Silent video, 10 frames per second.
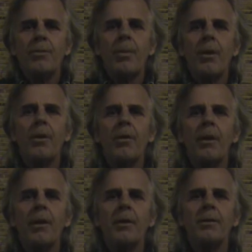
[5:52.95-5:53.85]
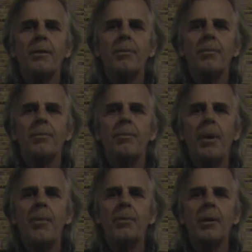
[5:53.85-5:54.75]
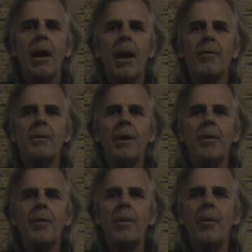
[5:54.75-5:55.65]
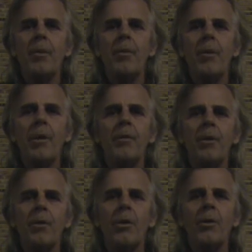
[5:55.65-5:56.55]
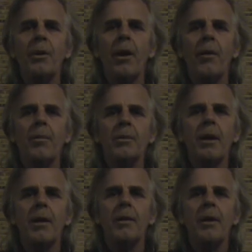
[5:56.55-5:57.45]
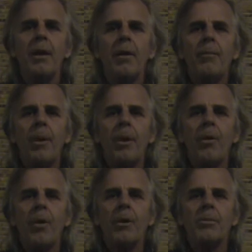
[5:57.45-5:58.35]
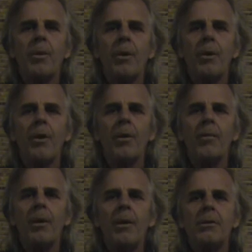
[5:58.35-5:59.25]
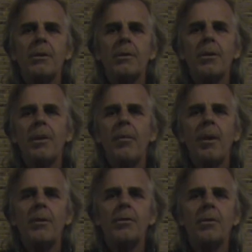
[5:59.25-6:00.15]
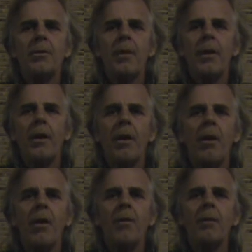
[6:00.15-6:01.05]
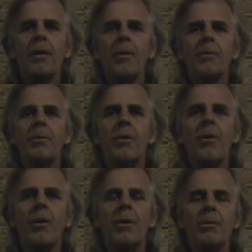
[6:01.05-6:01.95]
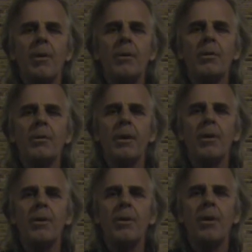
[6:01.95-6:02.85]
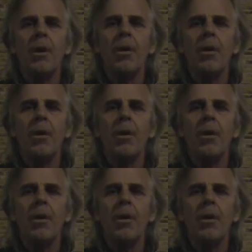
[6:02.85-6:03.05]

sprayed on the innocent people's lives down there. People that weren't even growing cannabis had paraquat sprayed on them just so they made sure that they got all of it that was growing or as much as they could